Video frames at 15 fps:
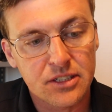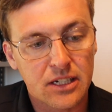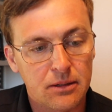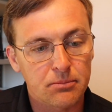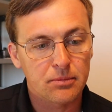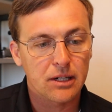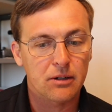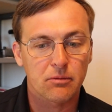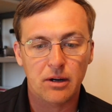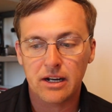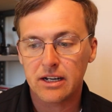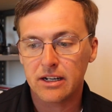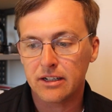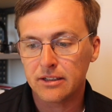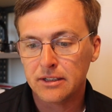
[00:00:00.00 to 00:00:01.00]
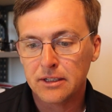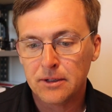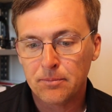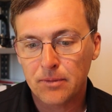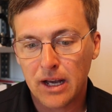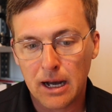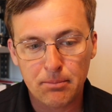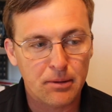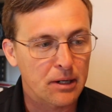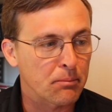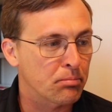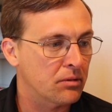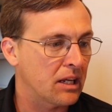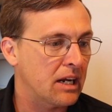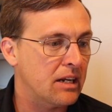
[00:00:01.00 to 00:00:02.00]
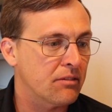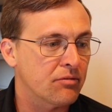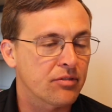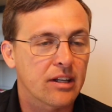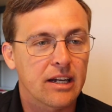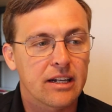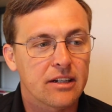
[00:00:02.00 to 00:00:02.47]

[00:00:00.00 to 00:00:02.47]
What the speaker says: and I'm getting ready to hop on a plane and fly,